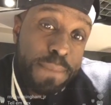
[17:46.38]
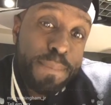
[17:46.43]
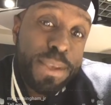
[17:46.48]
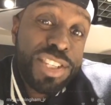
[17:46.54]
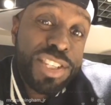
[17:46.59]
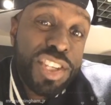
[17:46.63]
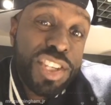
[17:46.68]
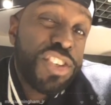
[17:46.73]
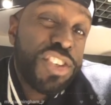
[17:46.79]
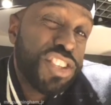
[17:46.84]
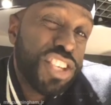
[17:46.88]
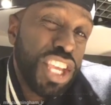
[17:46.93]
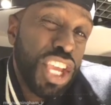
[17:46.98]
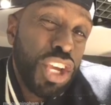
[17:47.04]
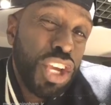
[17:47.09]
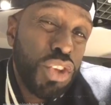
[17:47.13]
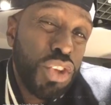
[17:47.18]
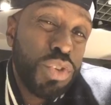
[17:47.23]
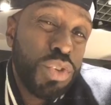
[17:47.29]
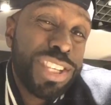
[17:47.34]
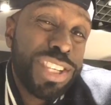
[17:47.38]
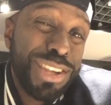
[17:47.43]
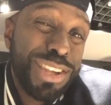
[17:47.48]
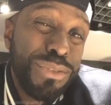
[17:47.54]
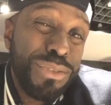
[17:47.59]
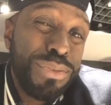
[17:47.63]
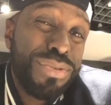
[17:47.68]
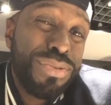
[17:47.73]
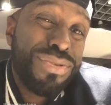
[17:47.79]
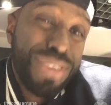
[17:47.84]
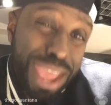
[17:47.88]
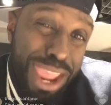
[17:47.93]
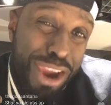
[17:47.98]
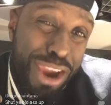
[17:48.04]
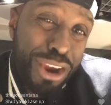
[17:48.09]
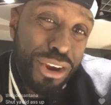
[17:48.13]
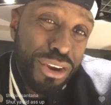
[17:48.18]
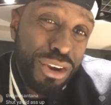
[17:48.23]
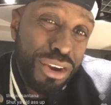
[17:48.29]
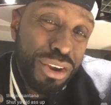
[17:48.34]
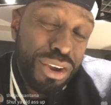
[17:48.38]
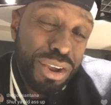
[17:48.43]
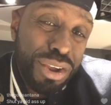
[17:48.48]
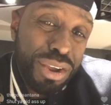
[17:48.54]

Mr. C, are you still there?